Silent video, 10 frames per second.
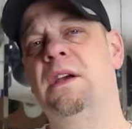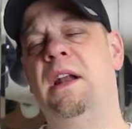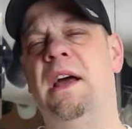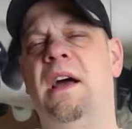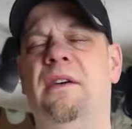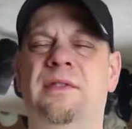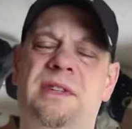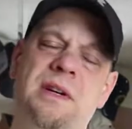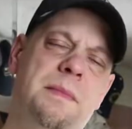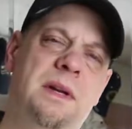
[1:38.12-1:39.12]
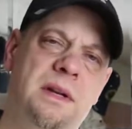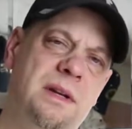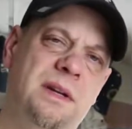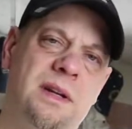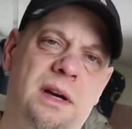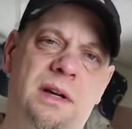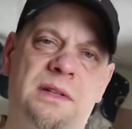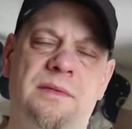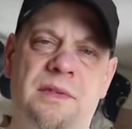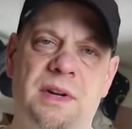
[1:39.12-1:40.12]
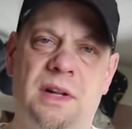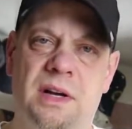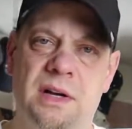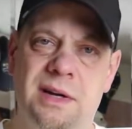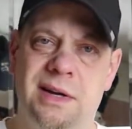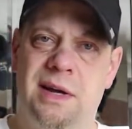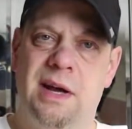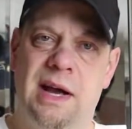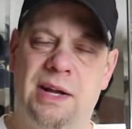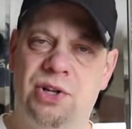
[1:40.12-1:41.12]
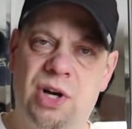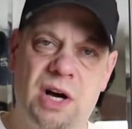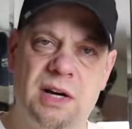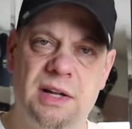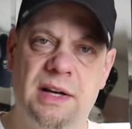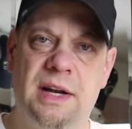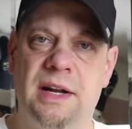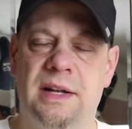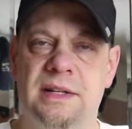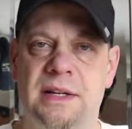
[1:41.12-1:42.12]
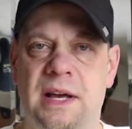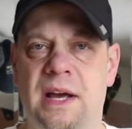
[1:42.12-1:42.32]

to have cinnamon, some vanilla, and chocolate in it.